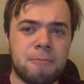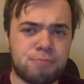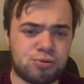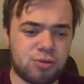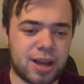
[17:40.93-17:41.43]

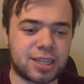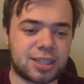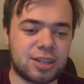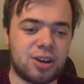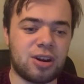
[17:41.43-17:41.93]

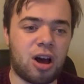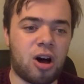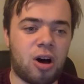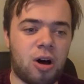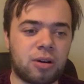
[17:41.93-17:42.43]
Preston
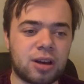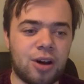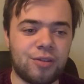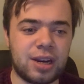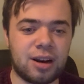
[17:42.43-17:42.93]
are
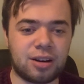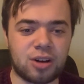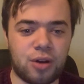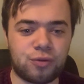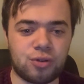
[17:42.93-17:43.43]
currently
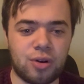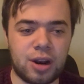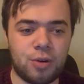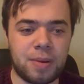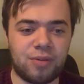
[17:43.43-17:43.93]
going through a
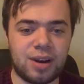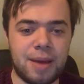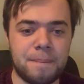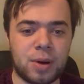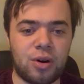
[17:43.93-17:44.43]
little bit of
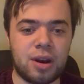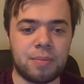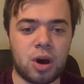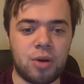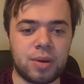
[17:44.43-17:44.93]
limbo at the
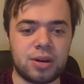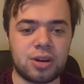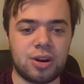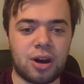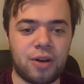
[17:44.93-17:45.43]
moment,
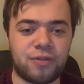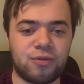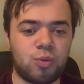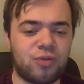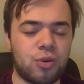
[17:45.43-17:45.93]
you know,
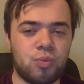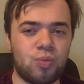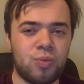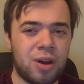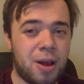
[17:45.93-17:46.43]

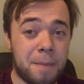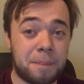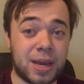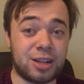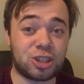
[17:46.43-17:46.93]
from
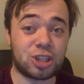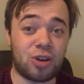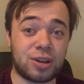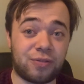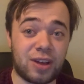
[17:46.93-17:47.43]
being
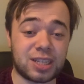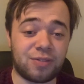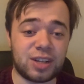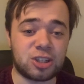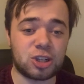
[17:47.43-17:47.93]
so
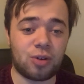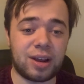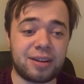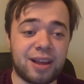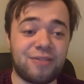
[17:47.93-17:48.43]
defensively
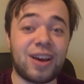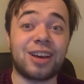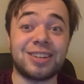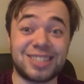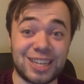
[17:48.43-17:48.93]
solid, they then
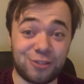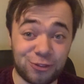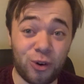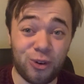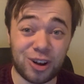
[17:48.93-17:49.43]
concede
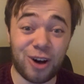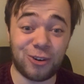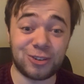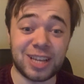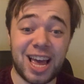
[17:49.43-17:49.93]
4
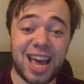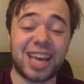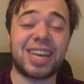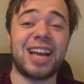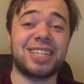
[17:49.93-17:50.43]
goals
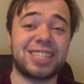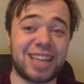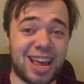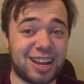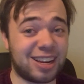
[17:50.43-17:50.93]
against
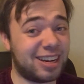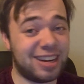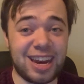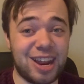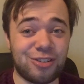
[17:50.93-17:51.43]
their
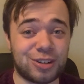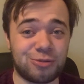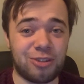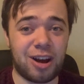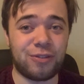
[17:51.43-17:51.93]
nearest
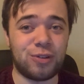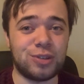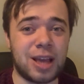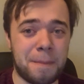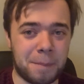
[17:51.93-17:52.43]

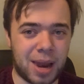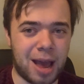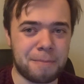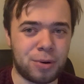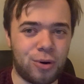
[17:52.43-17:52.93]
rivals in
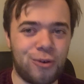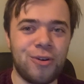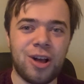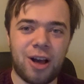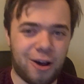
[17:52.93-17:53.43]
Blackpool,
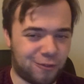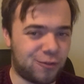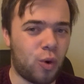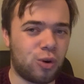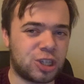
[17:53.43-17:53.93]
a
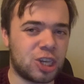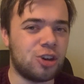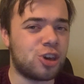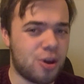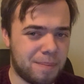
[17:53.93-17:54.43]

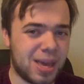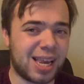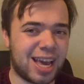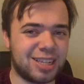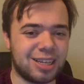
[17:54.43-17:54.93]
4-2
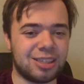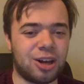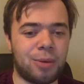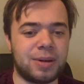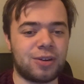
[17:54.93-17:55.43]
humiliating
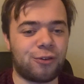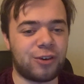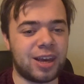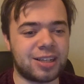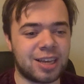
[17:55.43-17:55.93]
derby
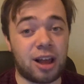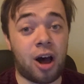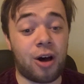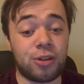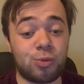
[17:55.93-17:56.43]
defeat.
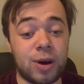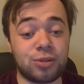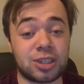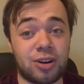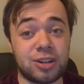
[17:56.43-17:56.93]
Are the
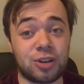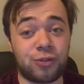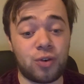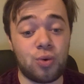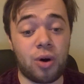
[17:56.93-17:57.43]
wheels starting to
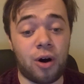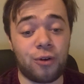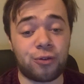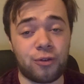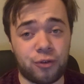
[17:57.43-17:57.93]
fall
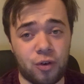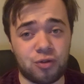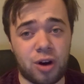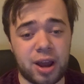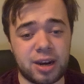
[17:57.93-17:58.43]
off for
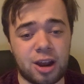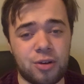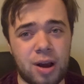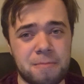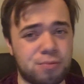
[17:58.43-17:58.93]
Ryan
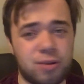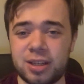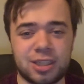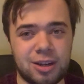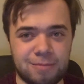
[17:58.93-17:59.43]
Lowe and
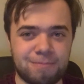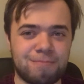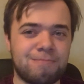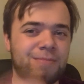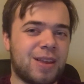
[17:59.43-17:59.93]
Preston?
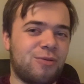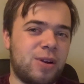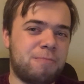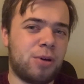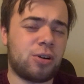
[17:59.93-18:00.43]

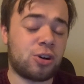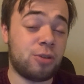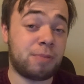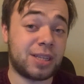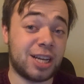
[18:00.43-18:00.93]
We could
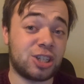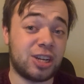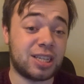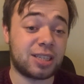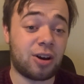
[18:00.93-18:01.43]

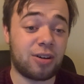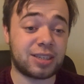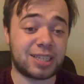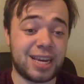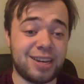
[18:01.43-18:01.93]
potentially start
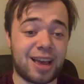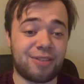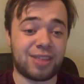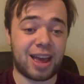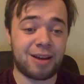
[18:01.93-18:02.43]
seeing
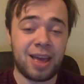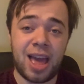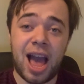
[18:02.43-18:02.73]
that there.